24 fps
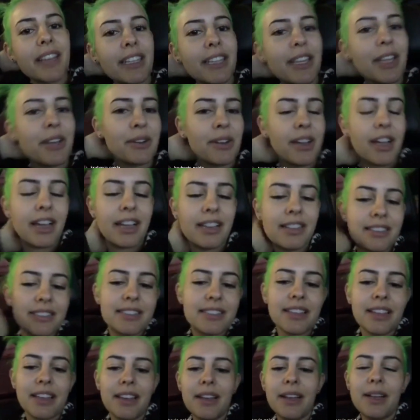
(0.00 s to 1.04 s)
hello guys.
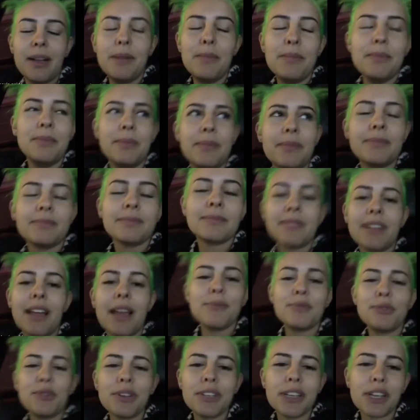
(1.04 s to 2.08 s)
I
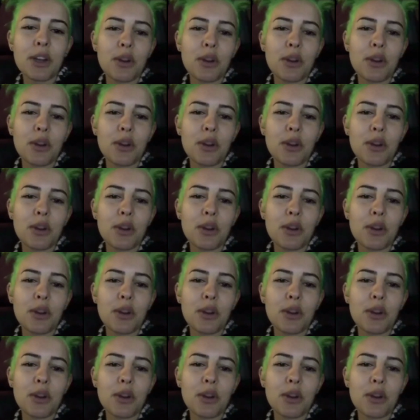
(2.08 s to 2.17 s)
did